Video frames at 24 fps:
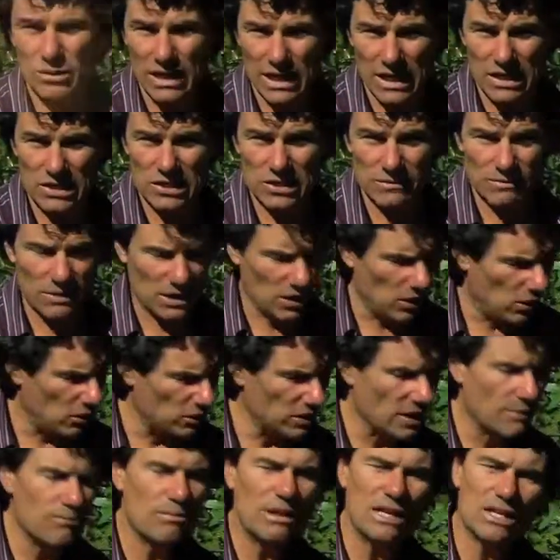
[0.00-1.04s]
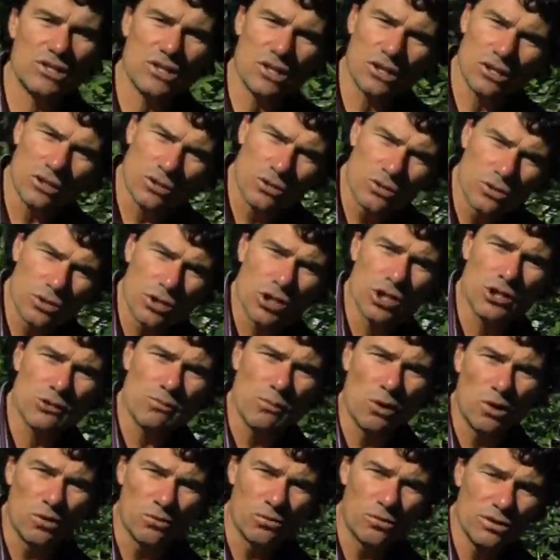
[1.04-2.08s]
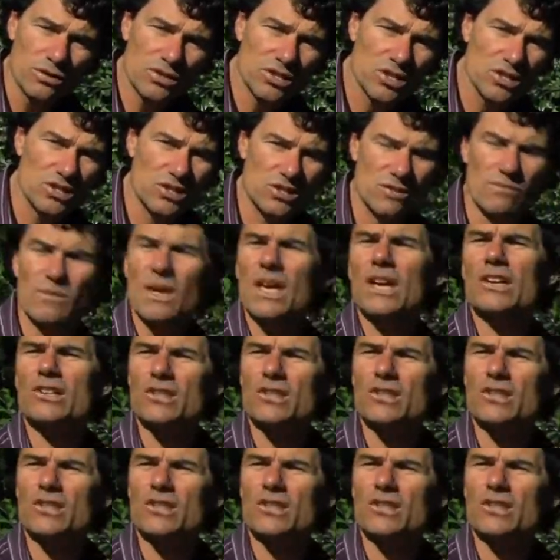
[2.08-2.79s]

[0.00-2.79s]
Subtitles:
when it gets a bit older, but it's got a good small root system,